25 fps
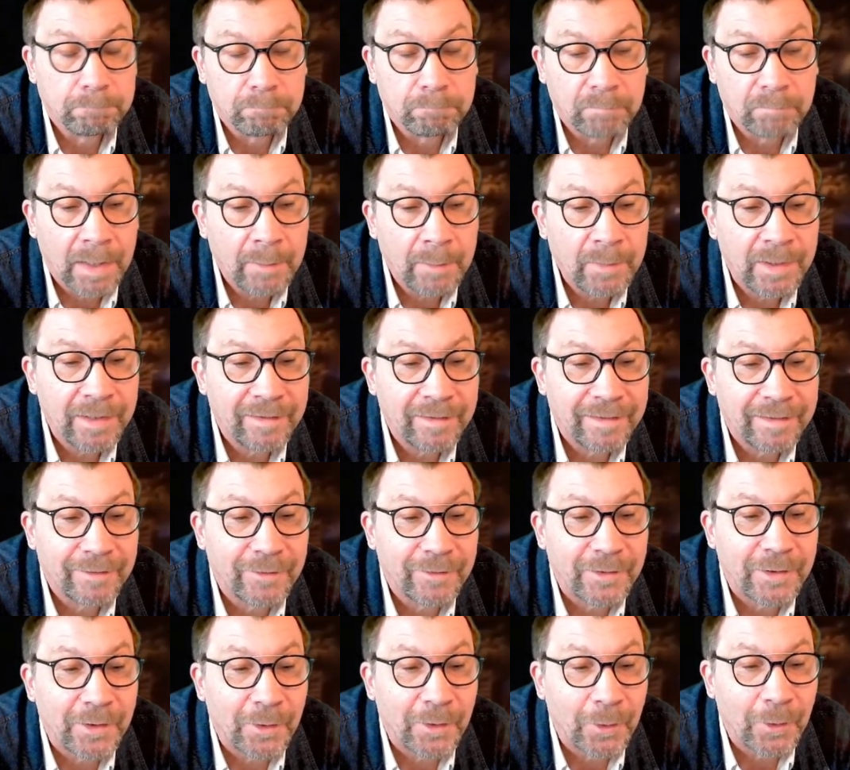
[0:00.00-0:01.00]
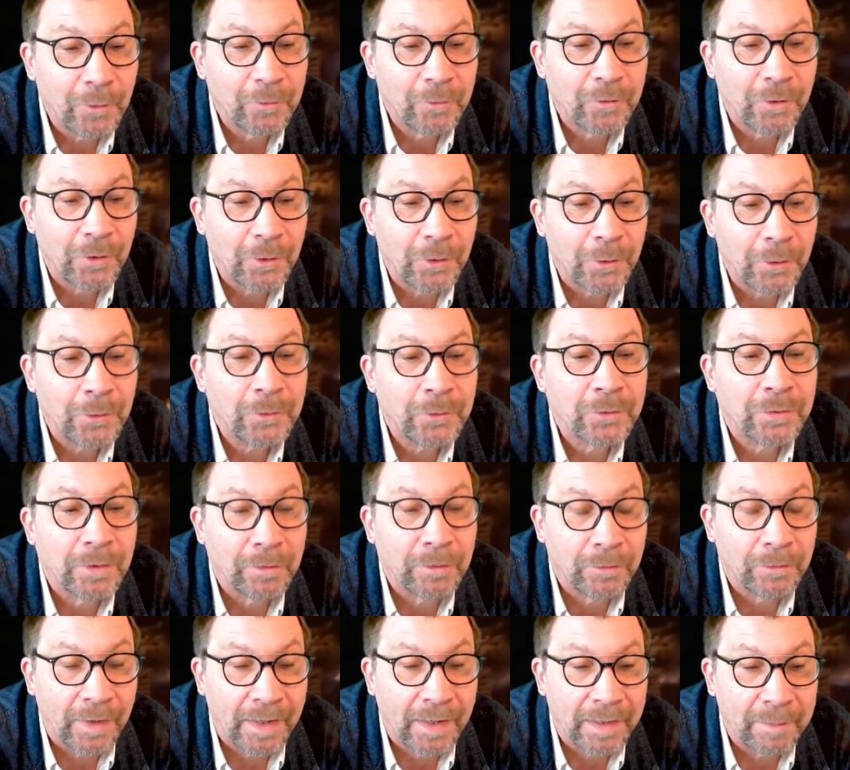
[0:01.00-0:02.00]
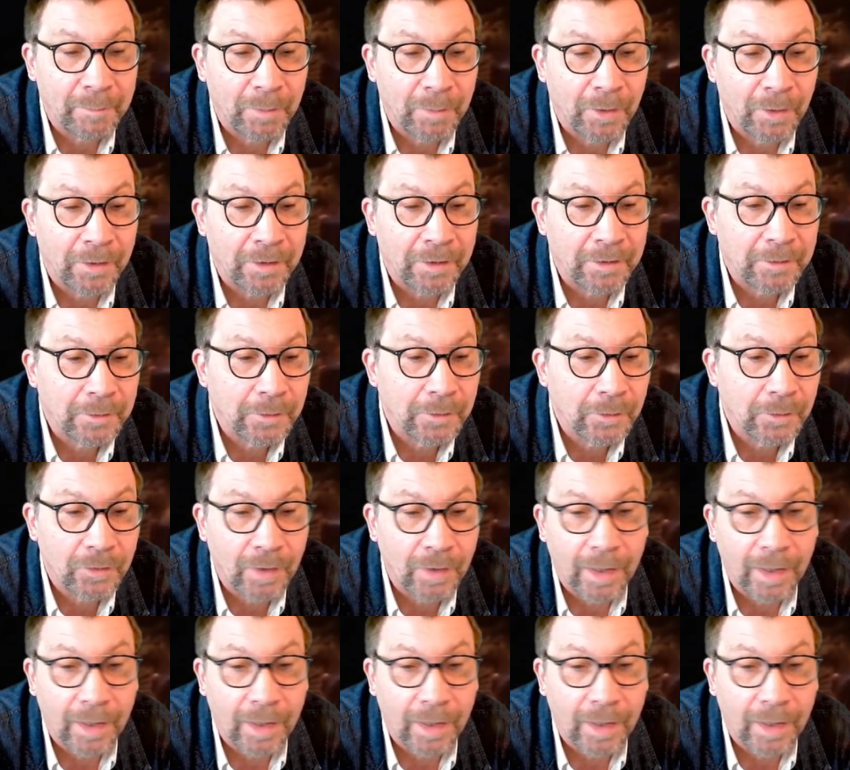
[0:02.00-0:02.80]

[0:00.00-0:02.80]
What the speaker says: Maybe it's even ultra fine particles.